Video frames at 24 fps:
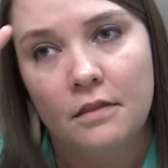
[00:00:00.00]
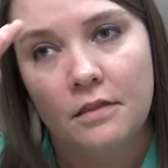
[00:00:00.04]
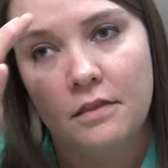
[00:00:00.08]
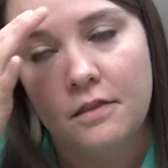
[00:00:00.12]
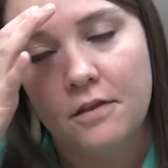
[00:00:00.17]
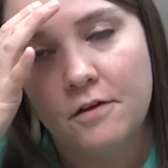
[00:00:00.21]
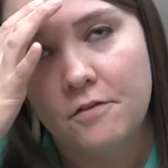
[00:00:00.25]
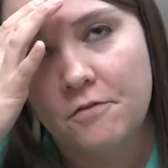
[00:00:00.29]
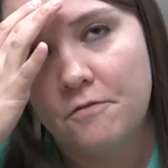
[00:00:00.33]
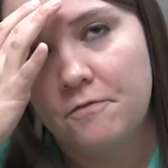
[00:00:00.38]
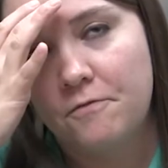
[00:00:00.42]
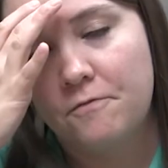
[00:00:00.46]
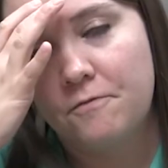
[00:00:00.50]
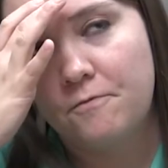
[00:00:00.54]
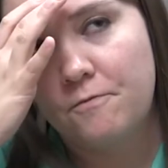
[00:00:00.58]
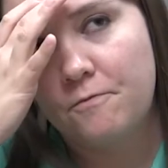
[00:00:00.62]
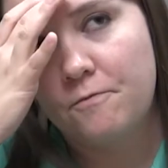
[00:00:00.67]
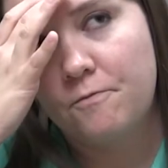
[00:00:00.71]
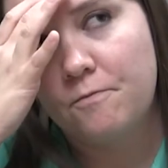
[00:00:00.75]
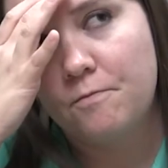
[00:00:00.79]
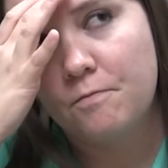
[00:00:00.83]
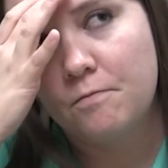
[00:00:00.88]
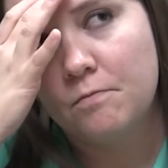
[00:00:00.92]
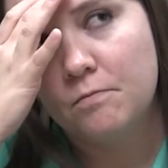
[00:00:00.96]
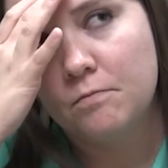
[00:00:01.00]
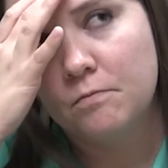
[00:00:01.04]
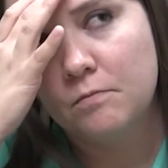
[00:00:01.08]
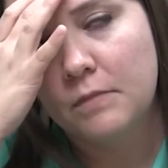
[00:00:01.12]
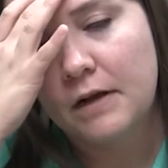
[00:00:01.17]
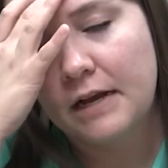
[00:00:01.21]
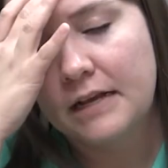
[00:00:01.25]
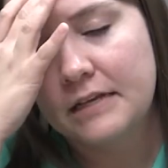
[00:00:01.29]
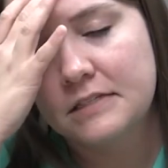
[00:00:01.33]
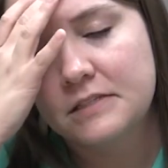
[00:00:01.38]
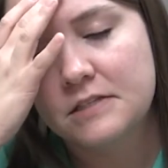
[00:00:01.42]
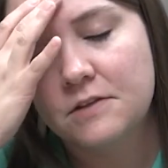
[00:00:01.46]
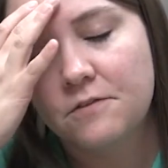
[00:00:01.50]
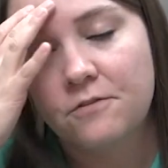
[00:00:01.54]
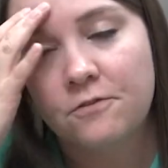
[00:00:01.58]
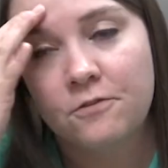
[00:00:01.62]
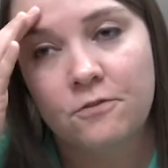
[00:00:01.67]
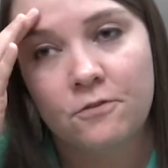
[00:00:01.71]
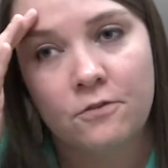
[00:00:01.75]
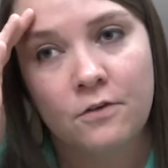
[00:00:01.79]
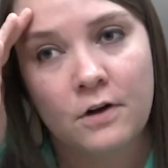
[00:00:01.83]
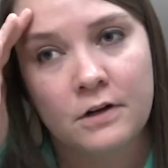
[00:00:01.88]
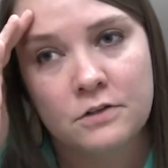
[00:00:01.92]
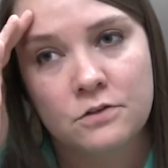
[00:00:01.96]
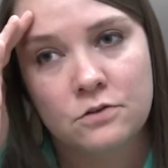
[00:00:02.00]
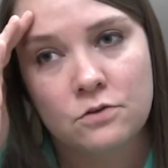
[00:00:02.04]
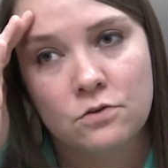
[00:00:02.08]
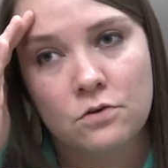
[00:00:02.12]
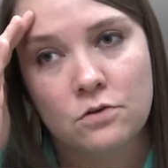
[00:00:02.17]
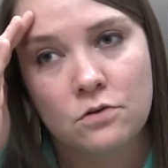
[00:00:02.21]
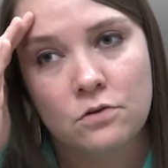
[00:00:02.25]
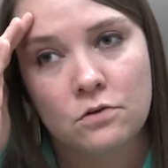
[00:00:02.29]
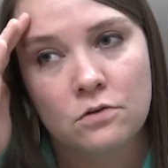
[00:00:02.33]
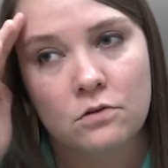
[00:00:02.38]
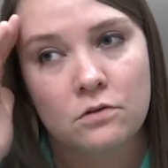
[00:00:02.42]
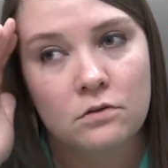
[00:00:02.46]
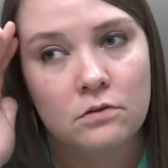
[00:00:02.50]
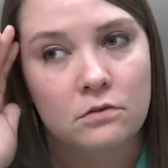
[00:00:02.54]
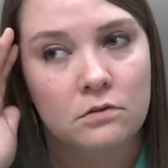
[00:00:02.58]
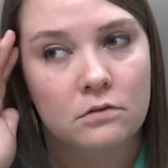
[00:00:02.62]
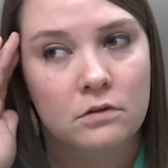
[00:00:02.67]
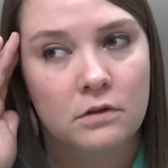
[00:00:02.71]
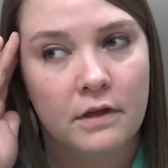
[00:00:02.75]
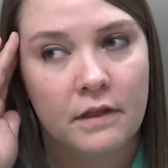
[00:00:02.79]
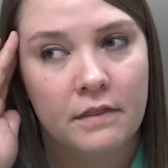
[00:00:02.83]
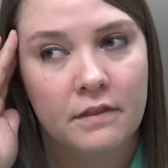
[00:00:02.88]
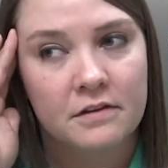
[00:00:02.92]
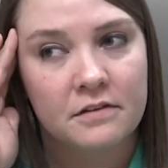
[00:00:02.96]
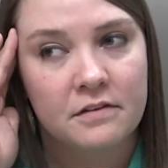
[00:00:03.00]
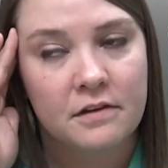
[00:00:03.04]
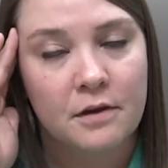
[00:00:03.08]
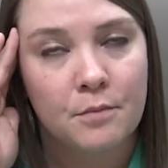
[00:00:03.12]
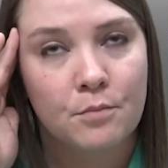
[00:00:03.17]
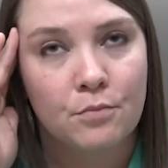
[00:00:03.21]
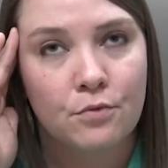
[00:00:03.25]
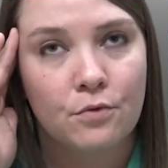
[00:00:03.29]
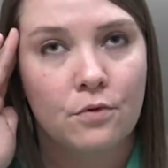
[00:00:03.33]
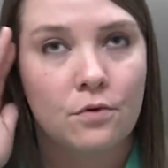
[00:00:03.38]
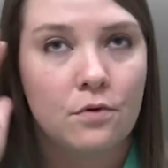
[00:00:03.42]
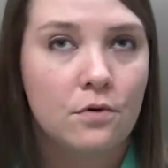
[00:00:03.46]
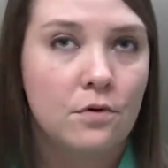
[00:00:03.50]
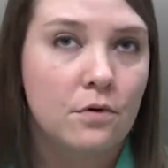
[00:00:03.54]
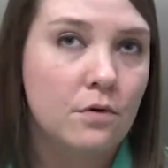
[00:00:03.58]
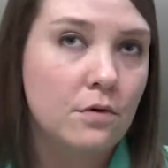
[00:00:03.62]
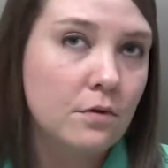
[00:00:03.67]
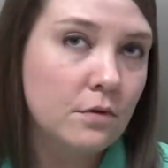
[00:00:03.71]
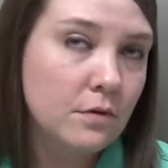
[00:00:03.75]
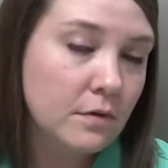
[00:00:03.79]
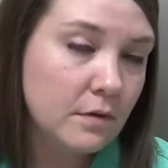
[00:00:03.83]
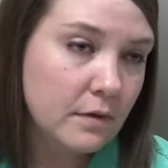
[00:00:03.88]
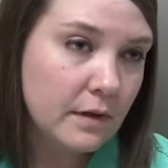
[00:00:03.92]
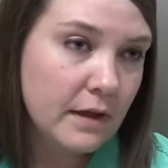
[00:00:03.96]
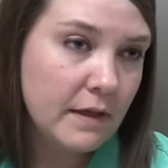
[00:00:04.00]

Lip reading: the frontal and the temporal,